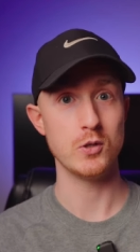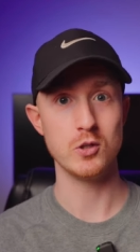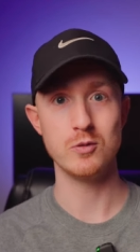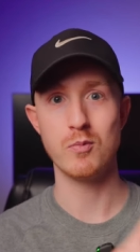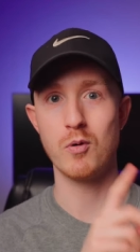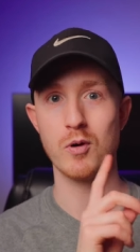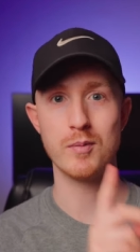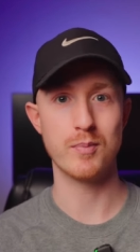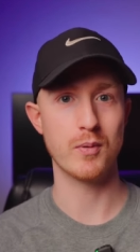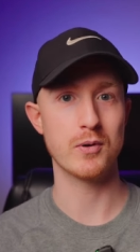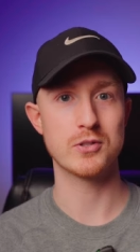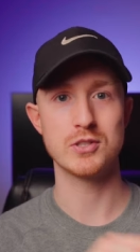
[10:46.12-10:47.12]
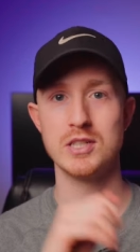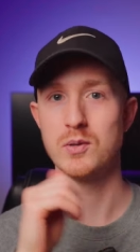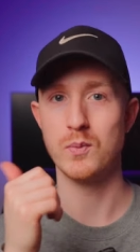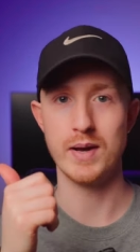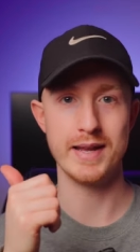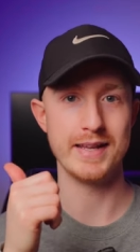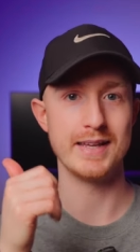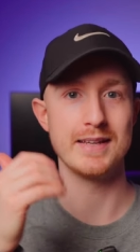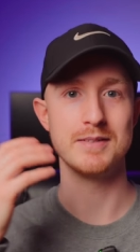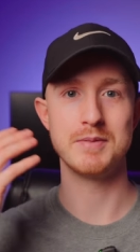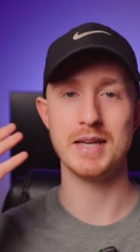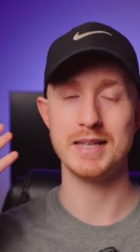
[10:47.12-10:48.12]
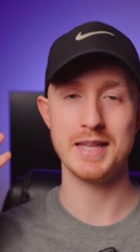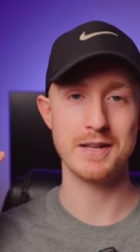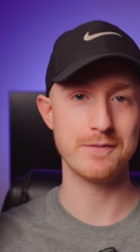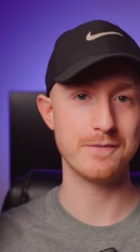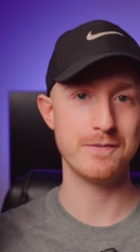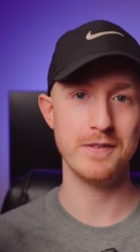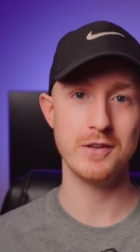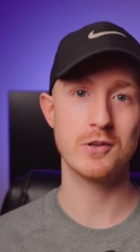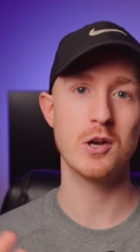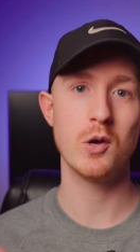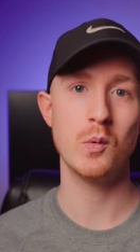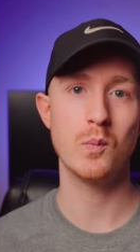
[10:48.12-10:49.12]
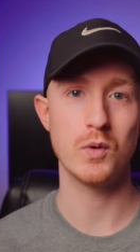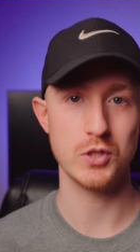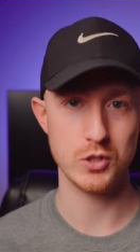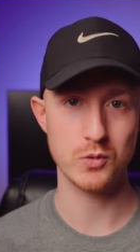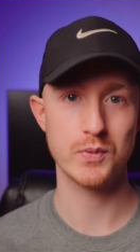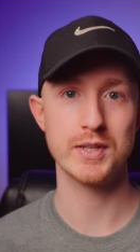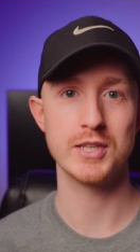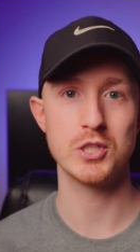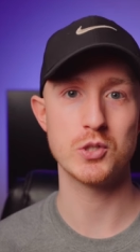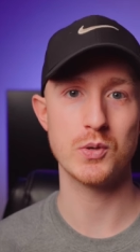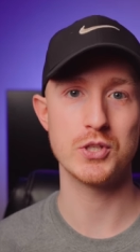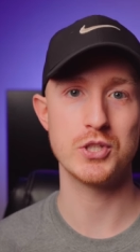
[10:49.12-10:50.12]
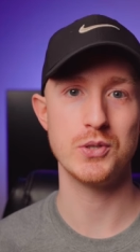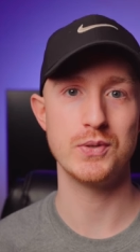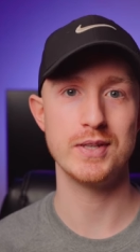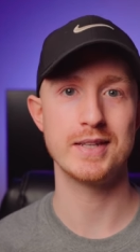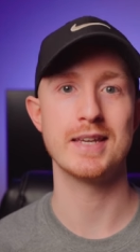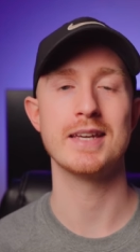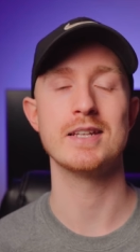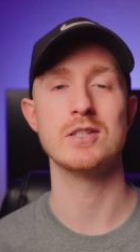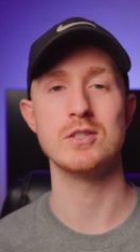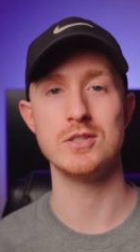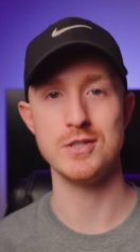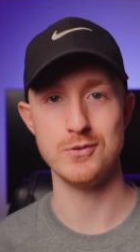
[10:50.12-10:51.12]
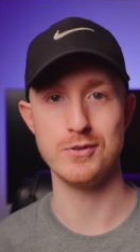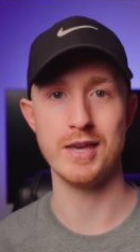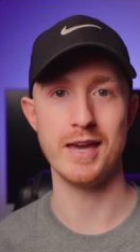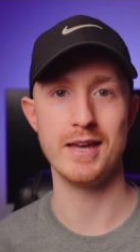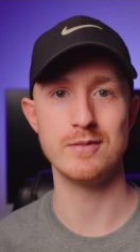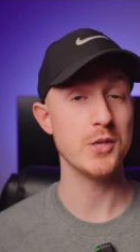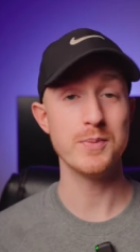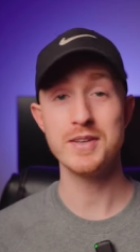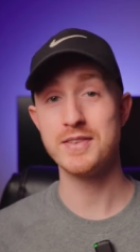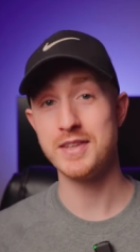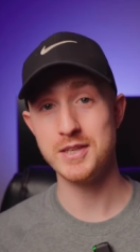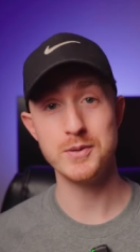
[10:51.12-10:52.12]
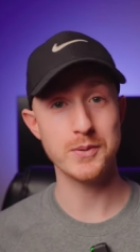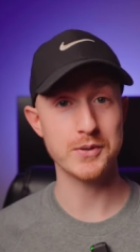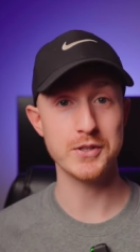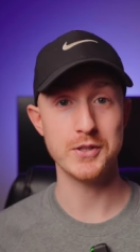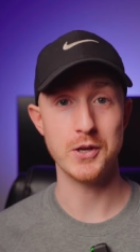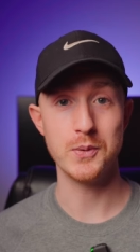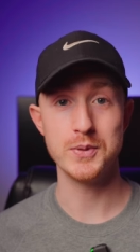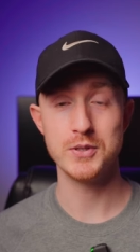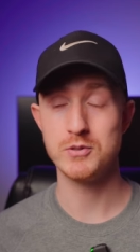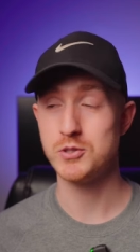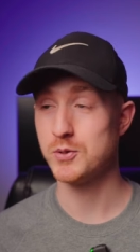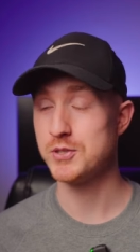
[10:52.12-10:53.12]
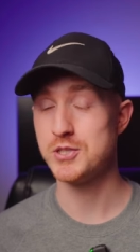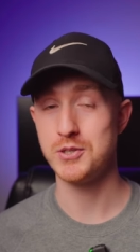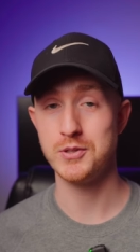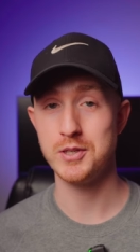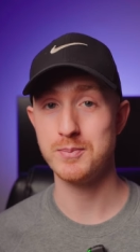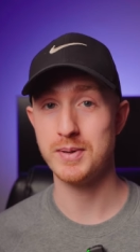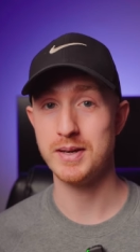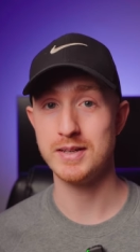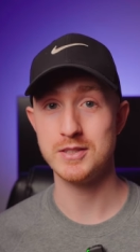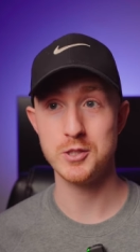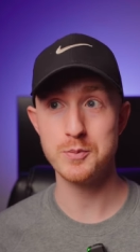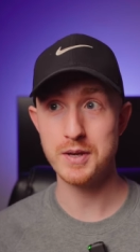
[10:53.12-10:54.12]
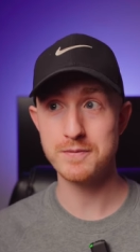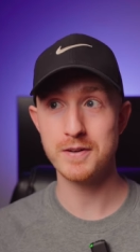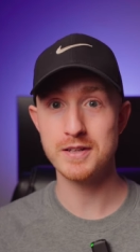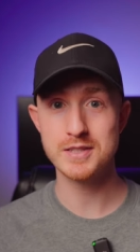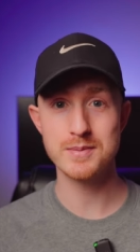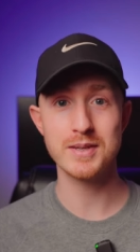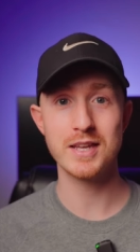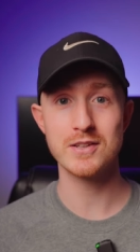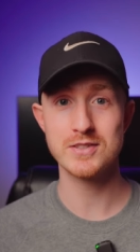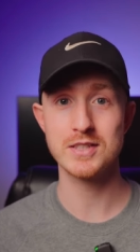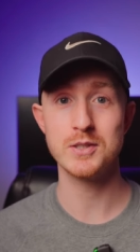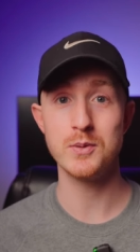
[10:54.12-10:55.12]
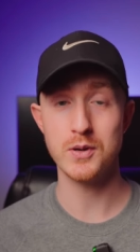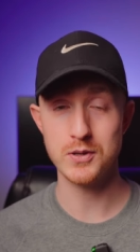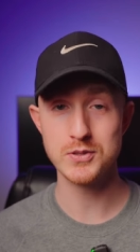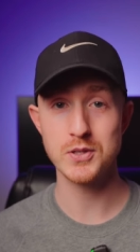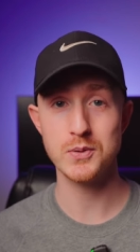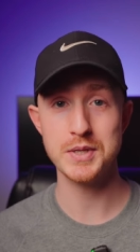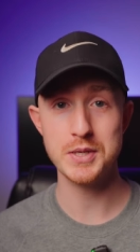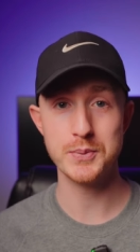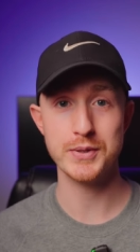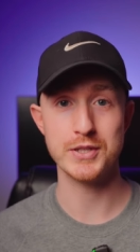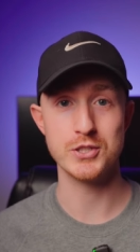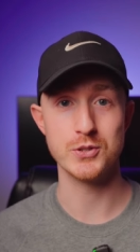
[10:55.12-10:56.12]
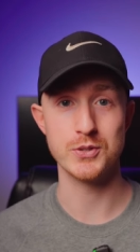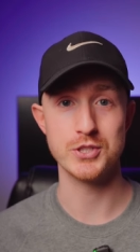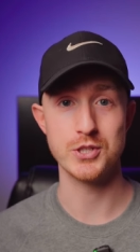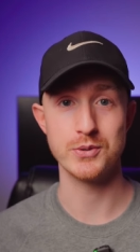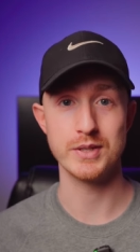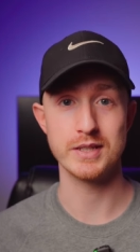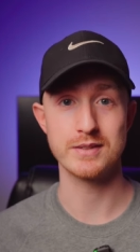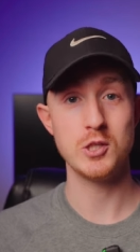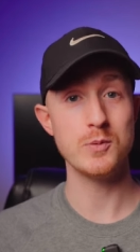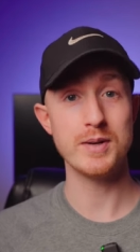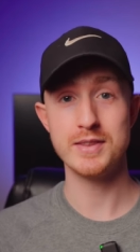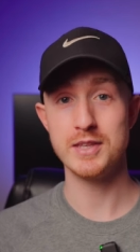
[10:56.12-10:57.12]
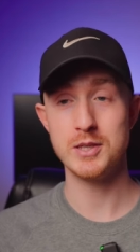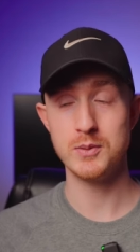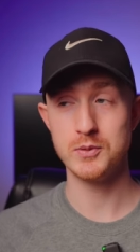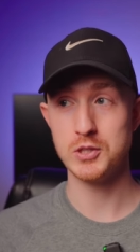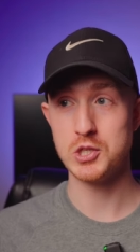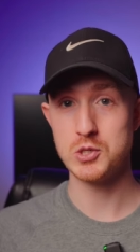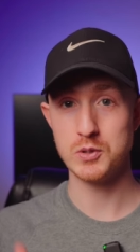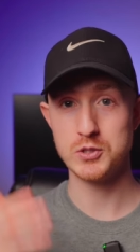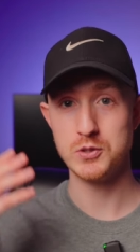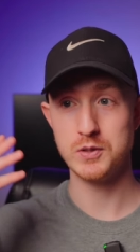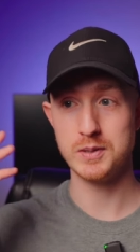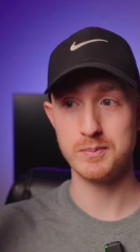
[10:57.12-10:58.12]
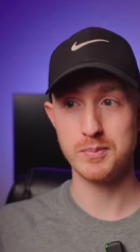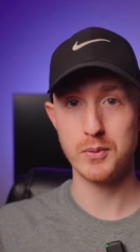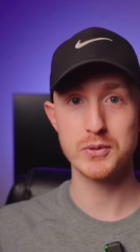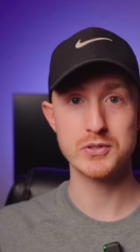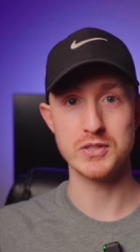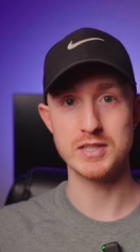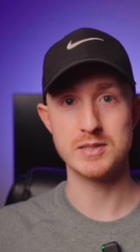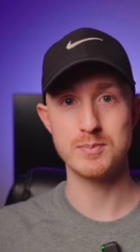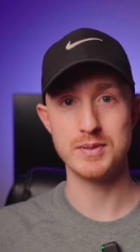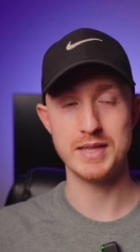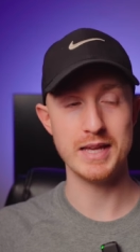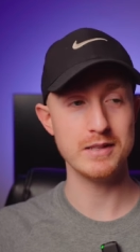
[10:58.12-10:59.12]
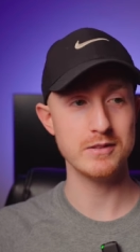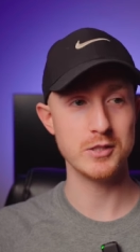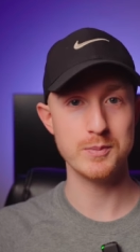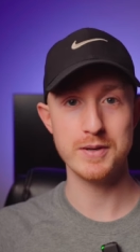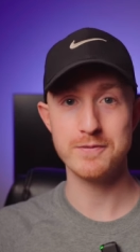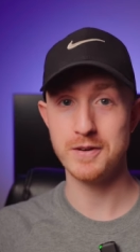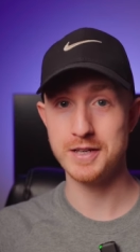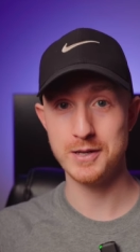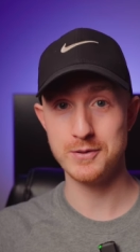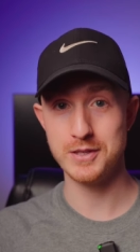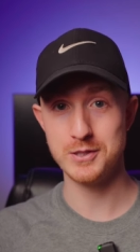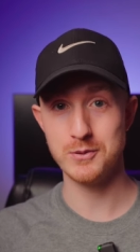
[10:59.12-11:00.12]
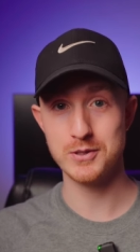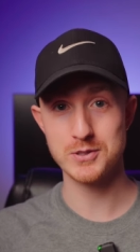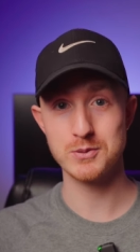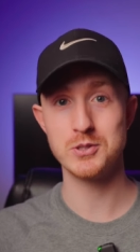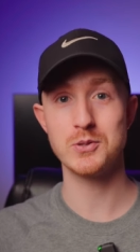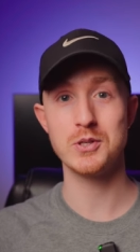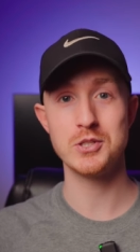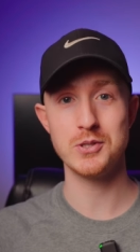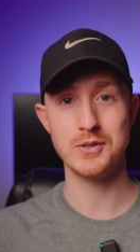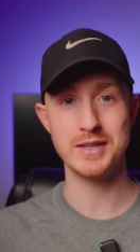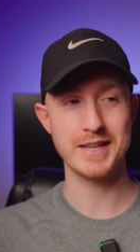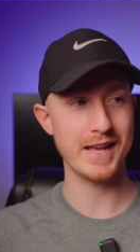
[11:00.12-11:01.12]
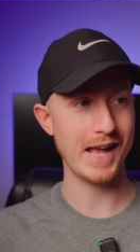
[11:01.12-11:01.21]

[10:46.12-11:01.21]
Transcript: newborn, portrait, wedding, and then figure out what you really enjoy shooting and do that. You might think you already know what you enjoy shooting, but you might find something else that you also equally enjoy shooting. You might think you only enjoy shooting portraits, but then you might find out that you also enjoy shooting